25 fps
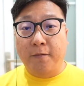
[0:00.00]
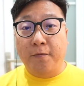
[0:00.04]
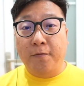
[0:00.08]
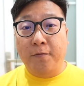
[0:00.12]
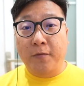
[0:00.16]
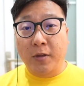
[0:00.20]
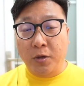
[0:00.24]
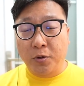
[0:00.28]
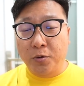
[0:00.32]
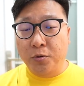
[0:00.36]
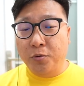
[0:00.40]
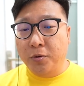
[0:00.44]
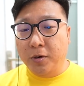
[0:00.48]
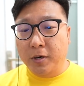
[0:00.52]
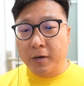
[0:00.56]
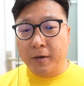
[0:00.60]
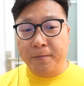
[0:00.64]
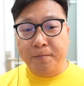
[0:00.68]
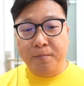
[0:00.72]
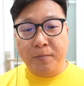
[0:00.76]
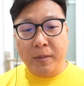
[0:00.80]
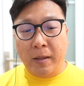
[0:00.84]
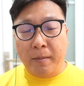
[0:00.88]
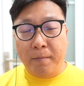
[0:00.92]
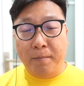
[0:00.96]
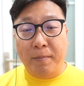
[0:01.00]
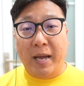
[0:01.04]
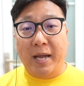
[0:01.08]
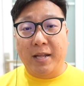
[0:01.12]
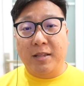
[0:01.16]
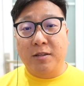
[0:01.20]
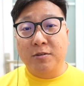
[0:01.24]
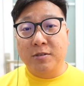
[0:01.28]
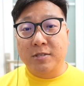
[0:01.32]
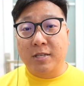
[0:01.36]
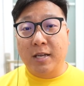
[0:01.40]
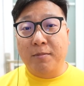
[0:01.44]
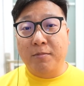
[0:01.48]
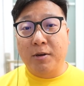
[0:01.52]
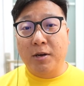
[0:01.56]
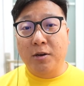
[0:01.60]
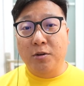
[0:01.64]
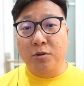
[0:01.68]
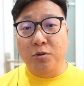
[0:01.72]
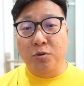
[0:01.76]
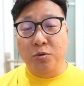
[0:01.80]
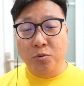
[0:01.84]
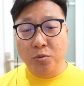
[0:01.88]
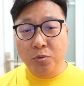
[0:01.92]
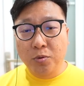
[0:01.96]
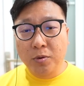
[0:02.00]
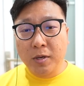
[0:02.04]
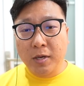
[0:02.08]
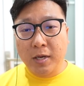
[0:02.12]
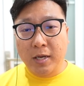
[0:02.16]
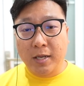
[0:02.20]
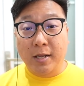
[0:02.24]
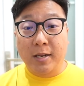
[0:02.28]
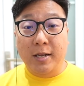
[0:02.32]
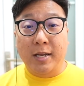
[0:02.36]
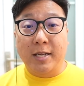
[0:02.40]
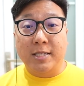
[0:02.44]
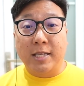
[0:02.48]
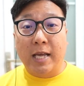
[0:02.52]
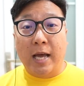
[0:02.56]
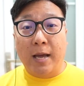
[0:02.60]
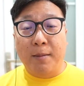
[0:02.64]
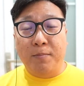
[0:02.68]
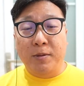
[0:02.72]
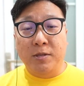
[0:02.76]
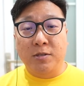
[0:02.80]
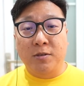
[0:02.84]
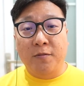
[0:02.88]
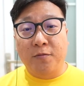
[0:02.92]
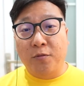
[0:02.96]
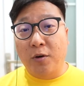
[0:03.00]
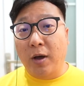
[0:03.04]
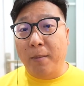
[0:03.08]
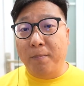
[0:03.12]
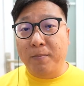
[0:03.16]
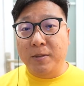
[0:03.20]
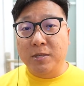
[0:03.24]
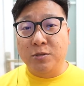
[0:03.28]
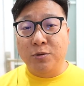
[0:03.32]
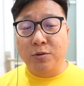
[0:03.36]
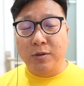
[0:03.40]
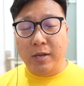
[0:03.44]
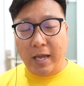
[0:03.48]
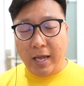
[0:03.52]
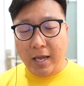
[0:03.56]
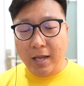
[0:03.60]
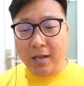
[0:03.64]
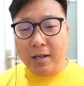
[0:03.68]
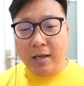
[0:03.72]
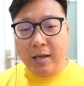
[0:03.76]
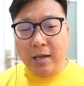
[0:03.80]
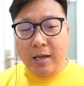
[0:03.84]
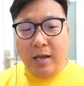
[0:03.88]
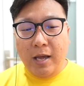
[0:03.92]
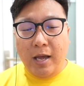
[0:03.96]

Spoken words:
few battles that I'm going to do in the next episode for episode 8.